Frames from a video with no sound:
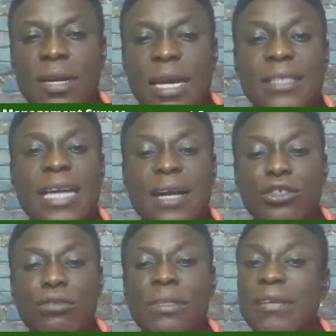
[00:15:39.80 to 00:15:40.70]
HR
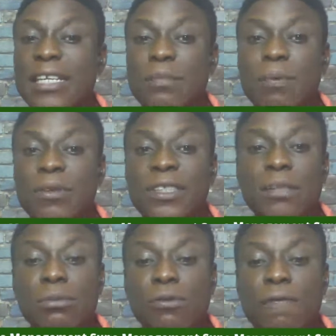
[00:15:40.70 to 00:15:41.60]
should be
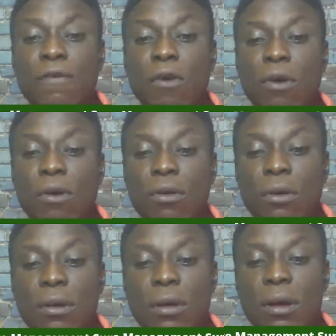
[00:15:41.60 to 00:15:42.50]
responsible for
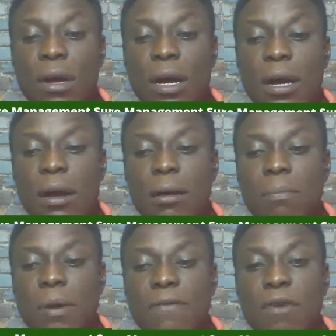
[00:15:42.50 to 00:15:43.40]

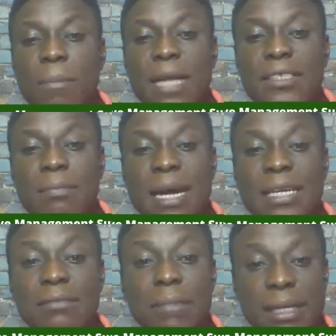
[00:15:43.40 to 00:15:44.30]
performance
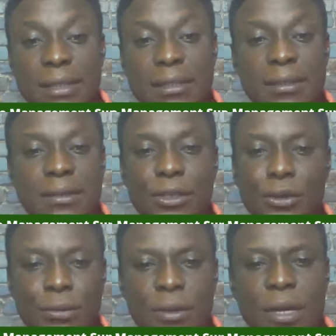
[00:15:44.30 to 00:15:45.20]
management.
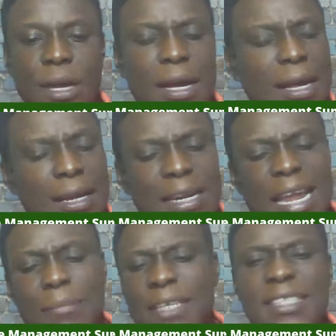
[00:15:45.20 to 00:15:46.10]

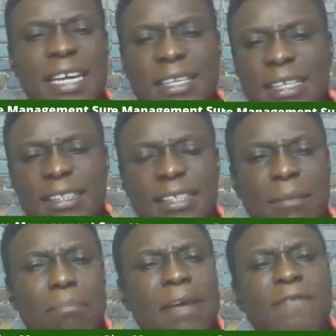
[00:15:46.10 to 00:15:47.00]
Let me say this:
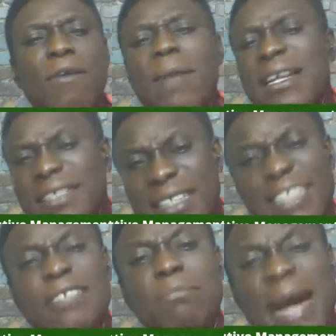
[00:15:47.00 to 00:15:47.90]
performance
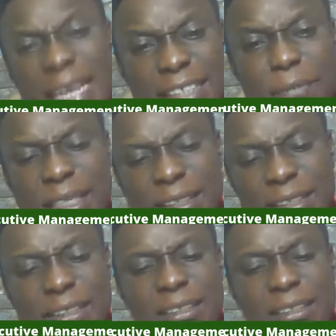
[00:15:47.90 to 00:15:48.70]
is management.